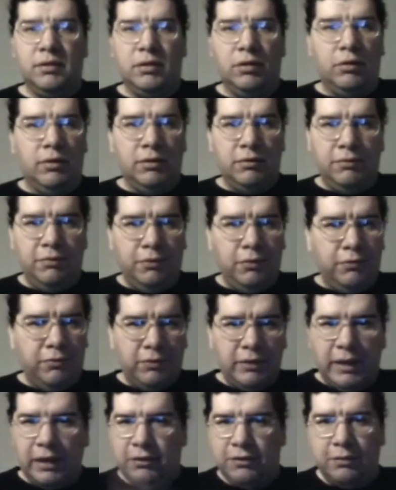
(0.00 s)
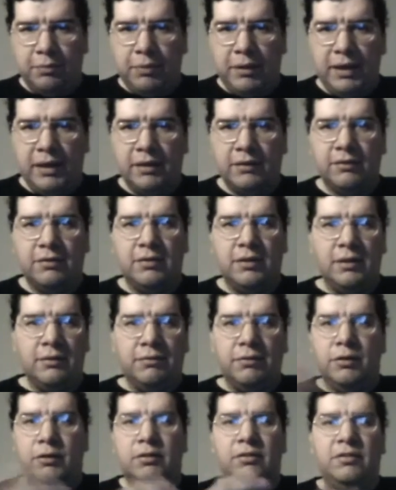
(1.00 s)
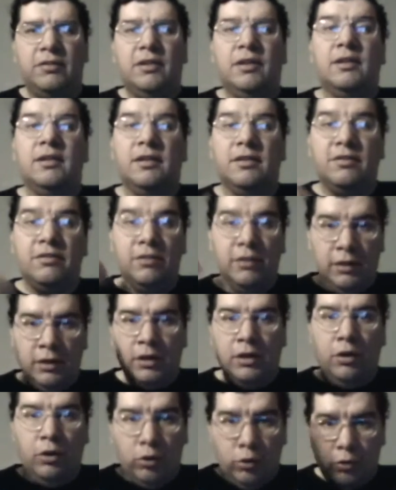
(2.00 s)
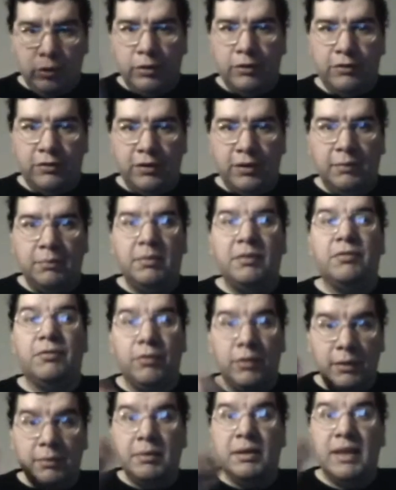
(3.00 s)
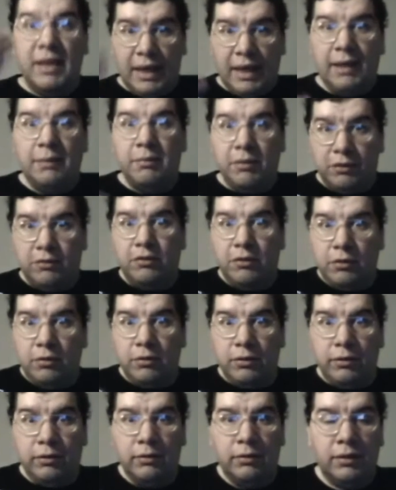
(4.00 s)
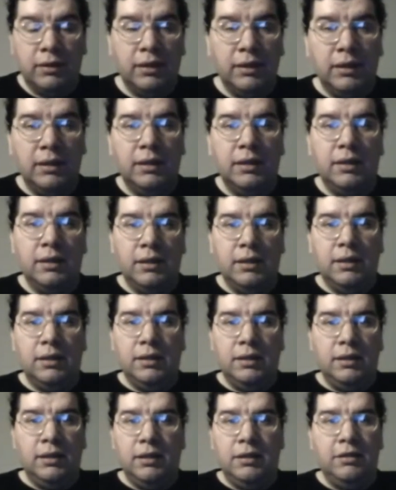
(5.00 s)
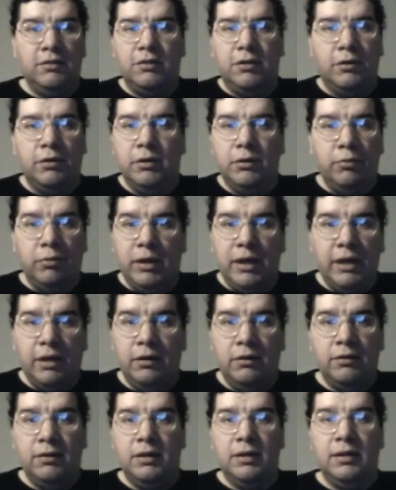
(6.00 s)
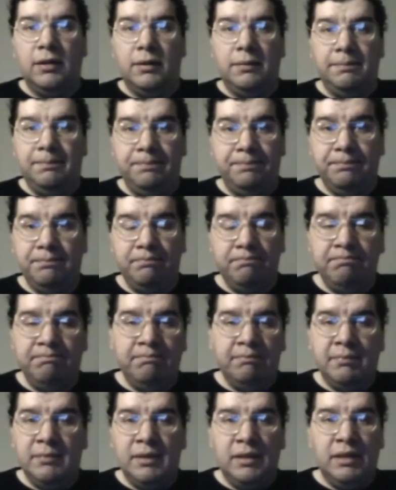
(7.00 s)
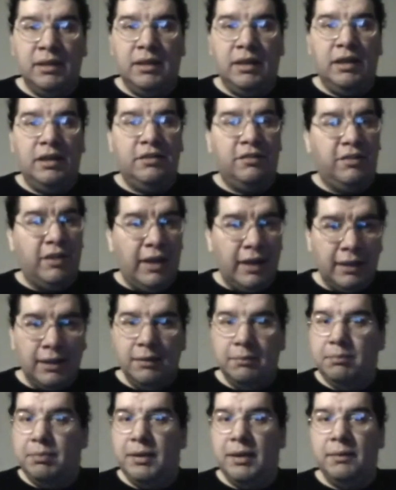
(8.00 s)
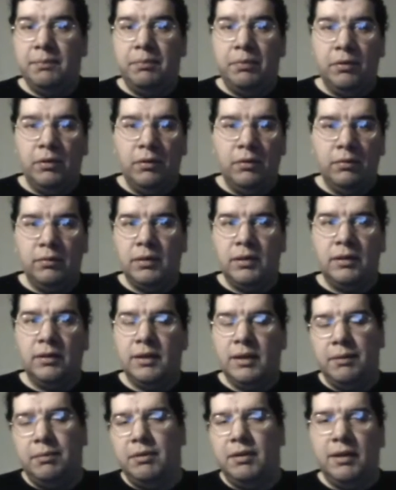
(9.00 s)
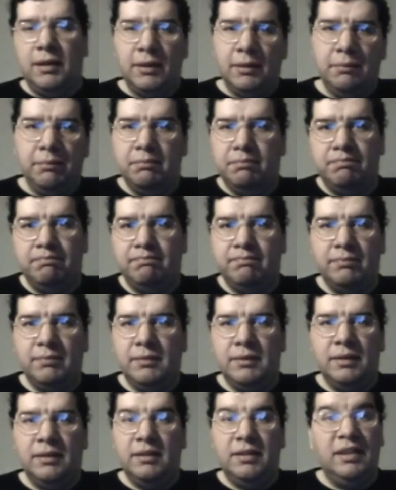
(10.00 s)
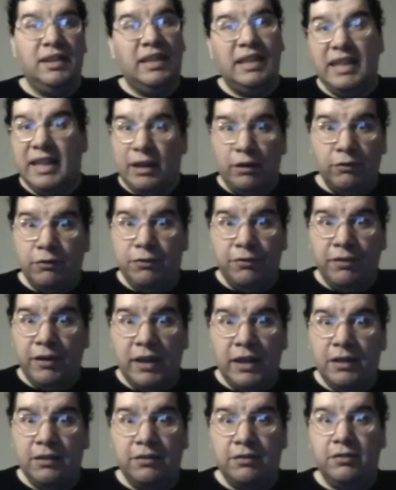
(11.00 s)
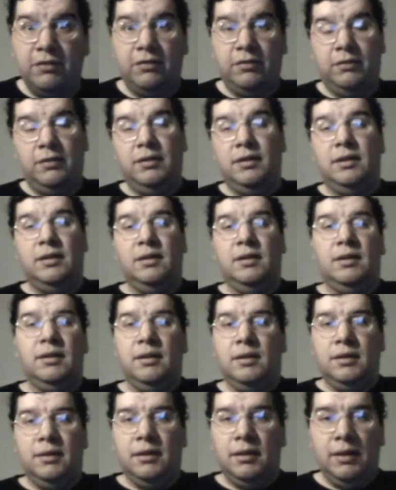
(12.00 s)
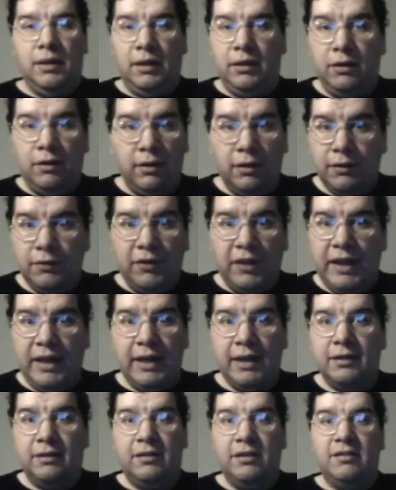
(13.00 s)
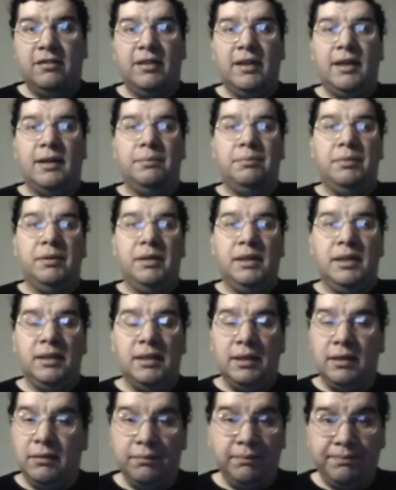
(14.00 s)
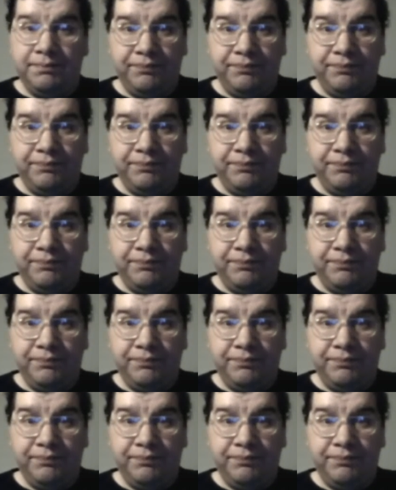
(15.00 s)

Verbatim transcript: going through flashbacks, you know, focusing on his origin before he became the Joker. You know, he's going around um, attacking people, you know, giving them the clown face and all of that that's happening. And,